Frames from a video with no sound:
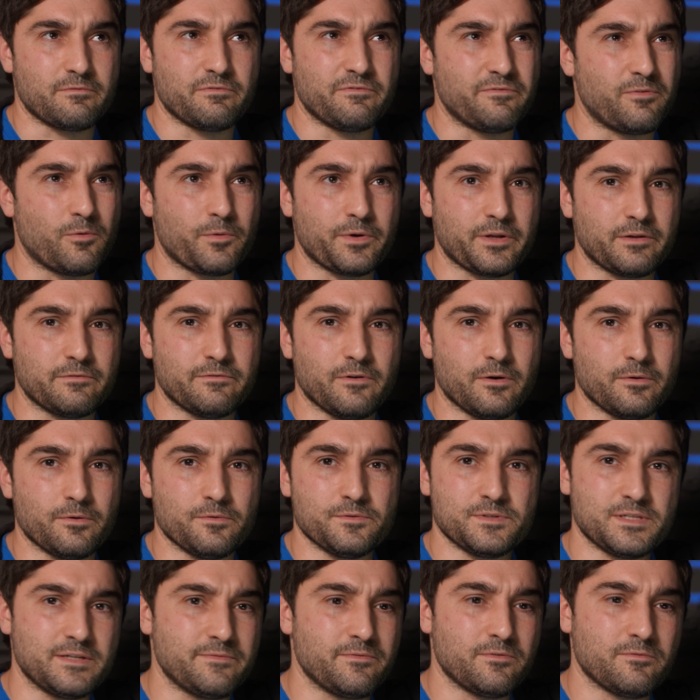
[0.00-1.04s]
40
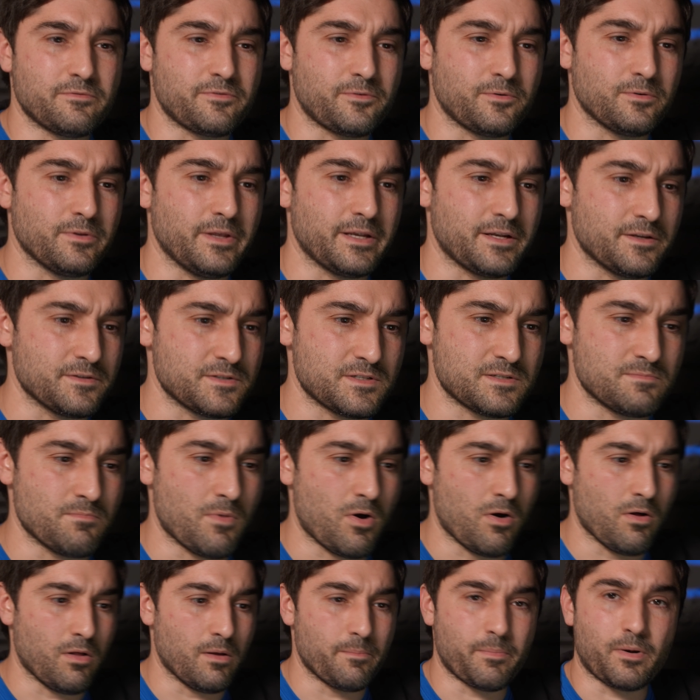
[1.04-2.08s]
photos, even for like a
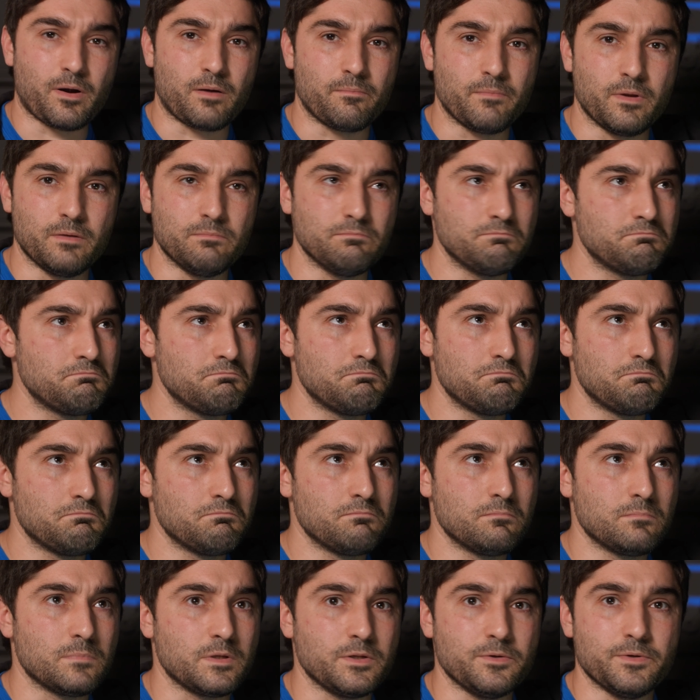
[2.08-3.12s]
small apartment
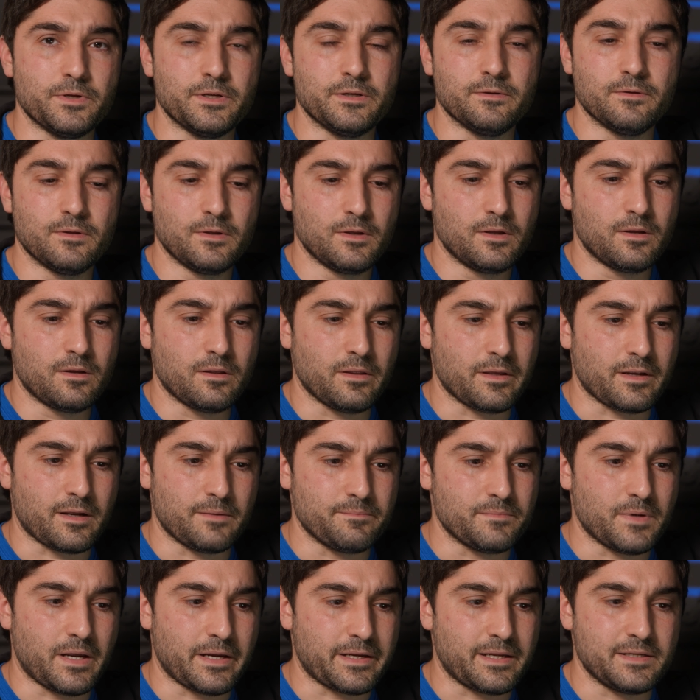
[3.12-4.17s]
unit. Like
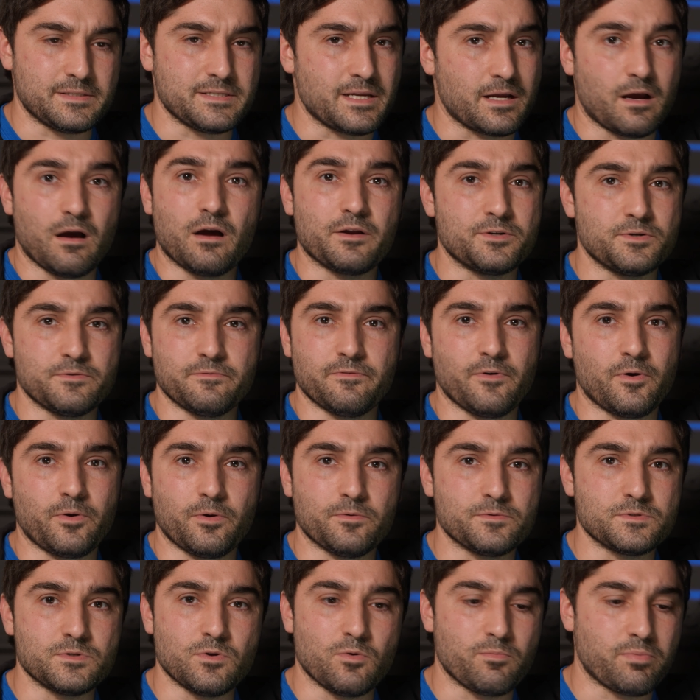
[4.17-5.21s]
I can take 100
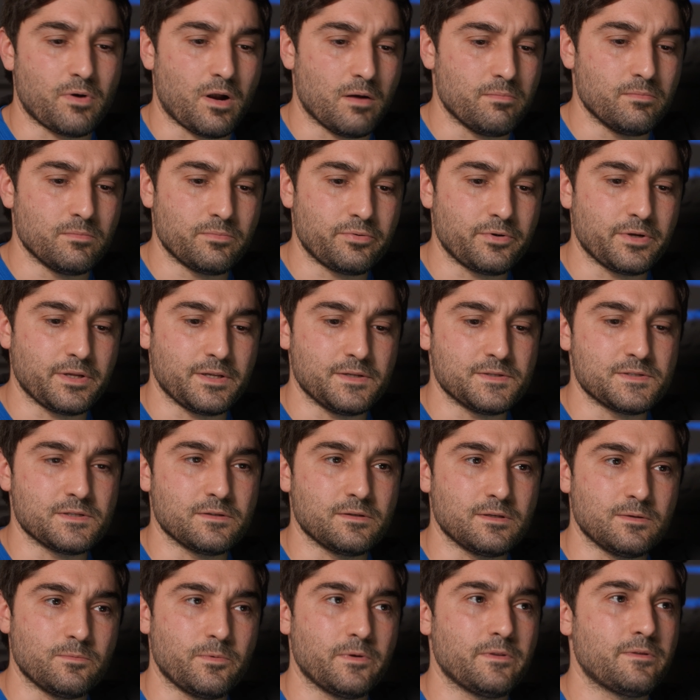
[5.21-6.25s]
photos, no problem, pretty
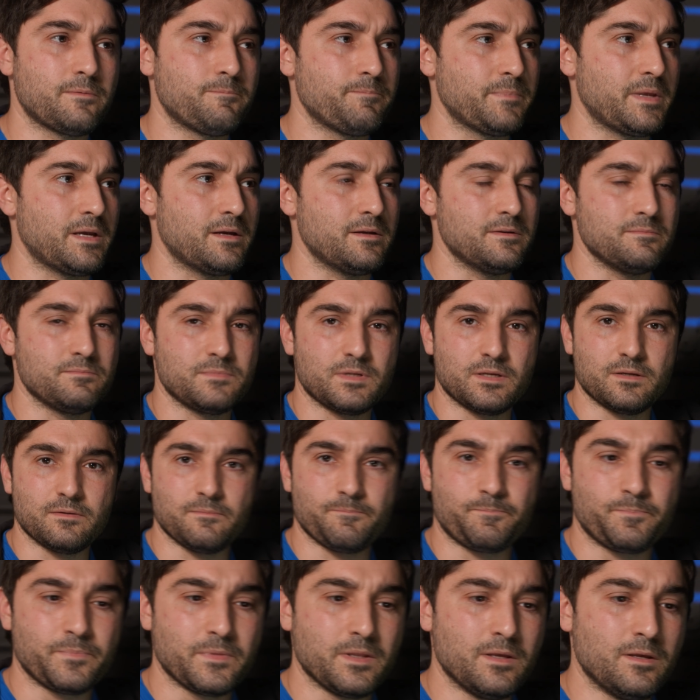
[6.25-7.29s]
easily with
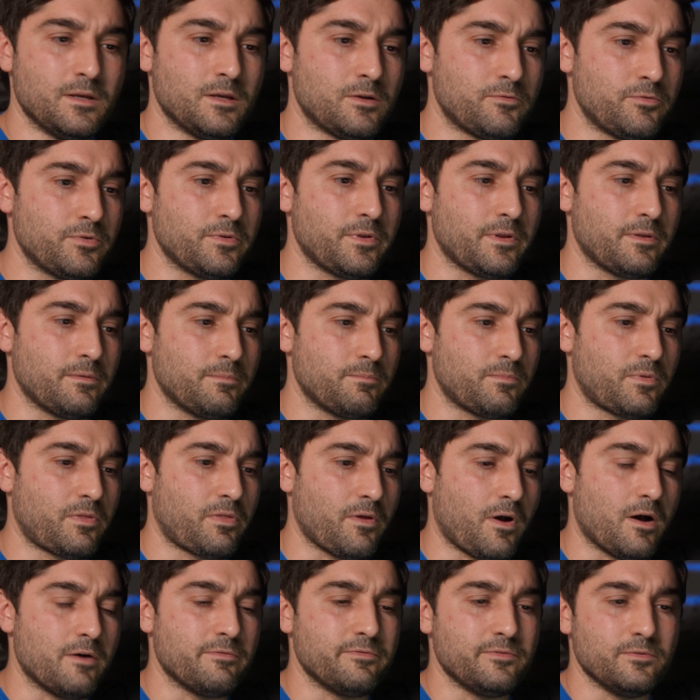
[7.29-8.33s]
really
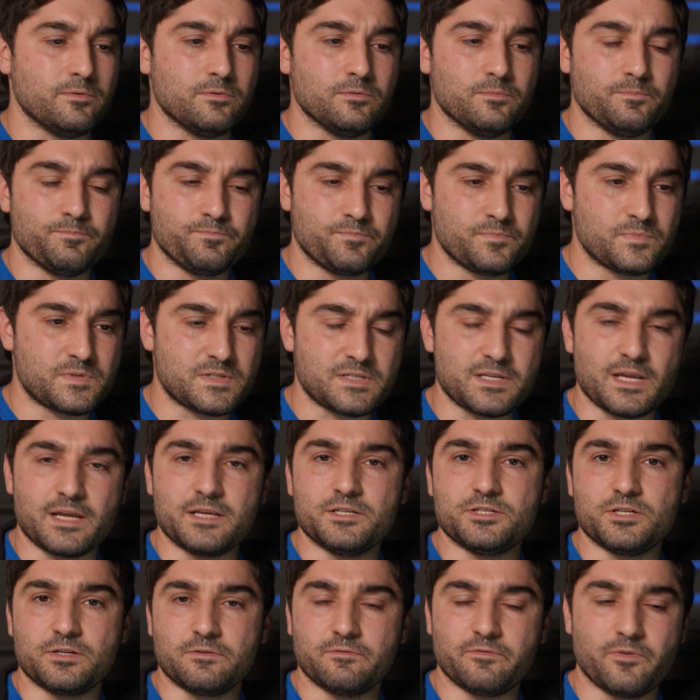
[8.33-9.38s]
thoughtful
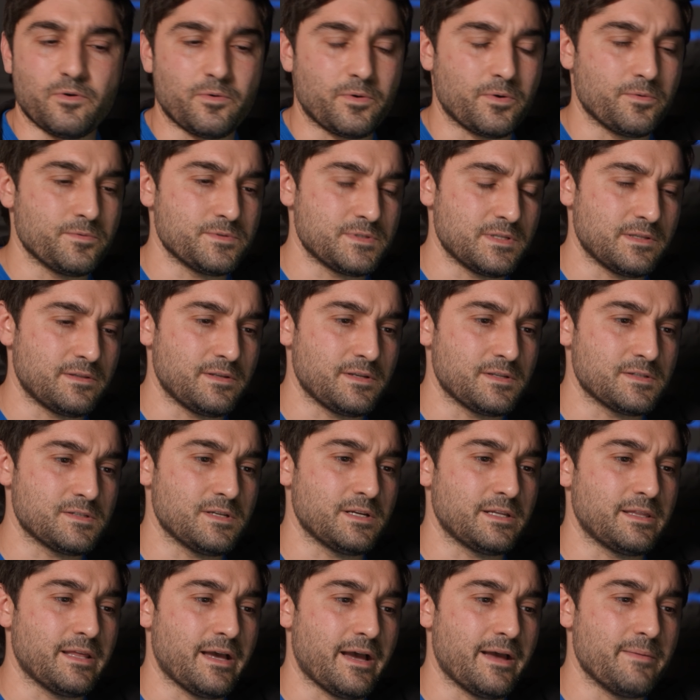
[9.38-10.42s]
staging photos and things
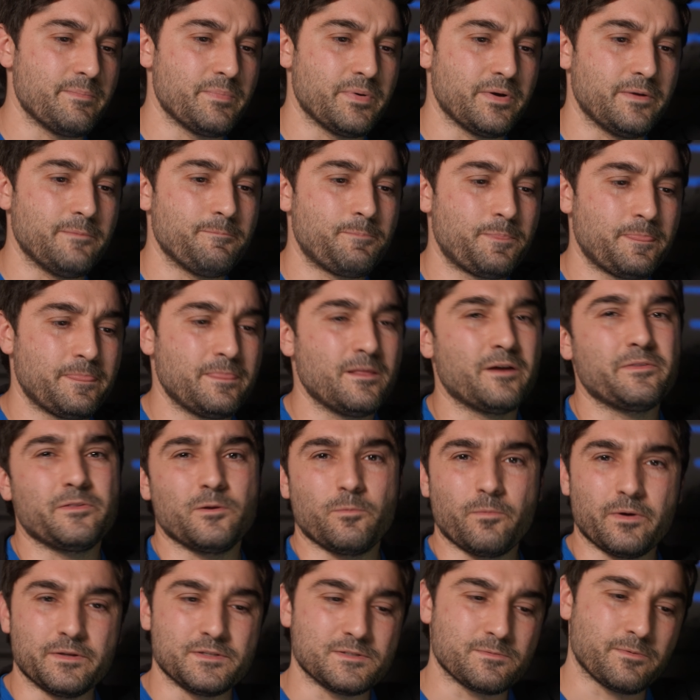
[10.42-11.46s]
like that, but not the
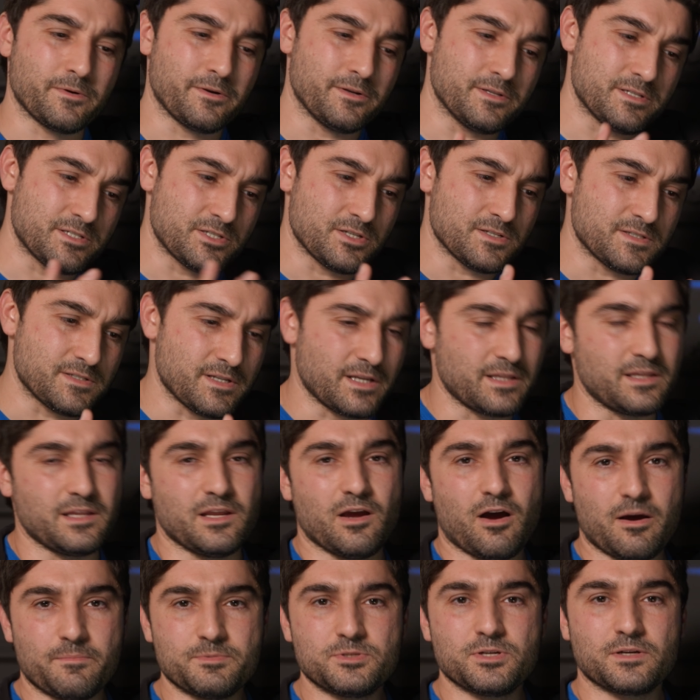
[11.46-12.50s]
ones where it's just like the
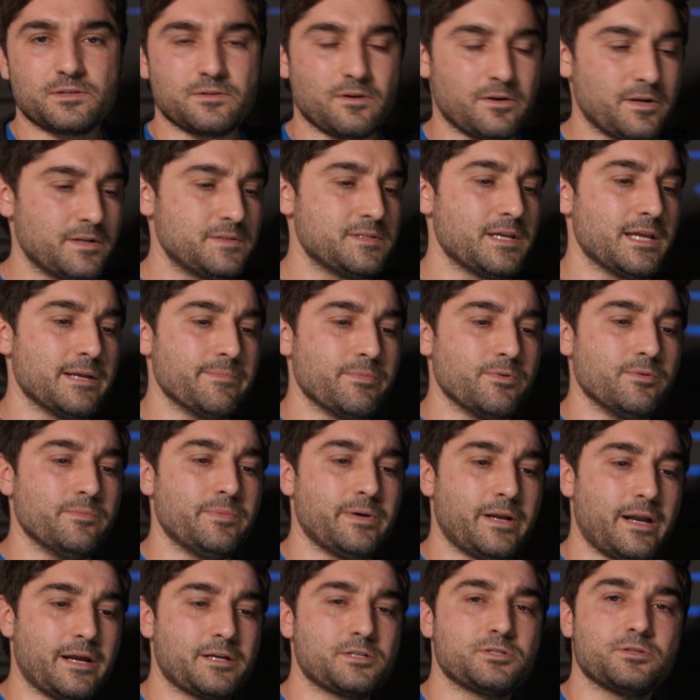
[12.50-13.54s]
object on a table,
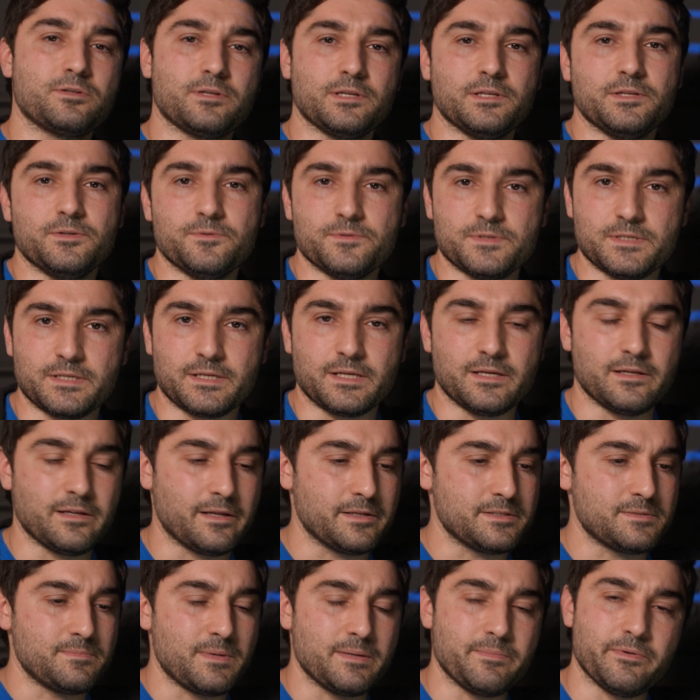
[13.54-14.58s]
but actually using it
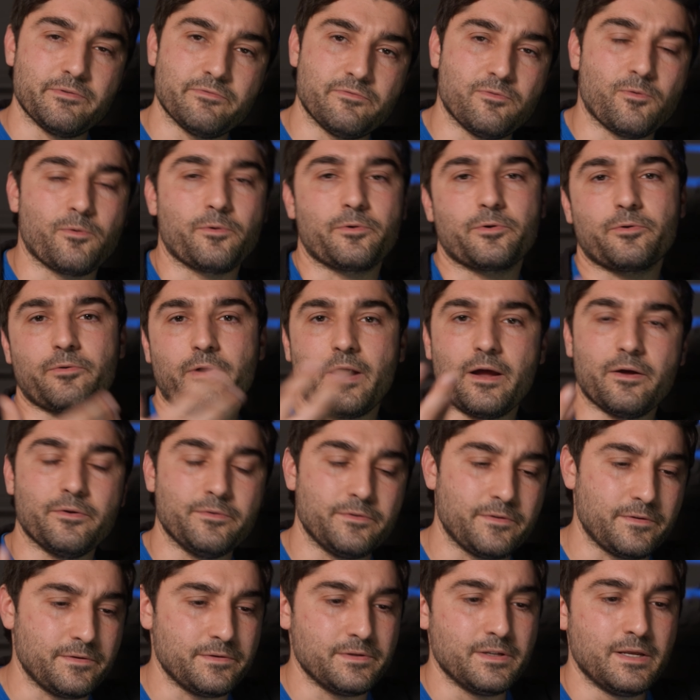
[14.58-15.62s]
as maybe
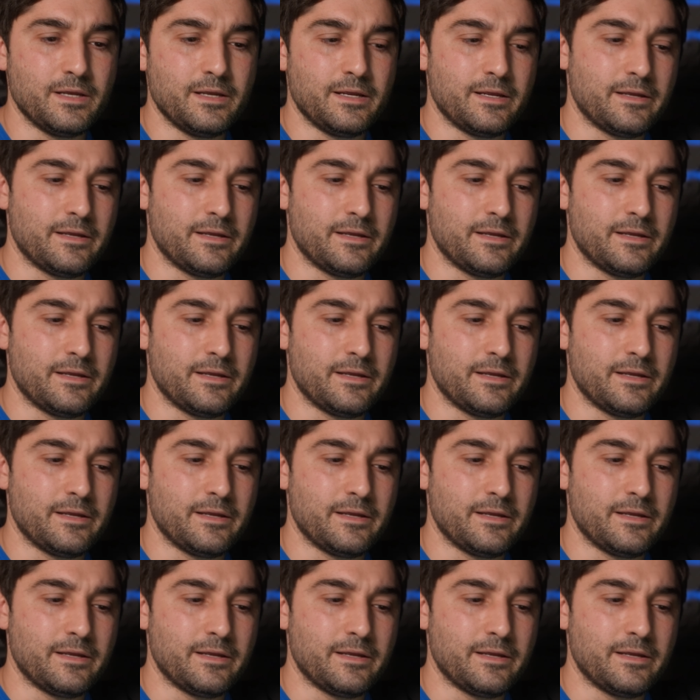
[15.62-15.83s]
foreground and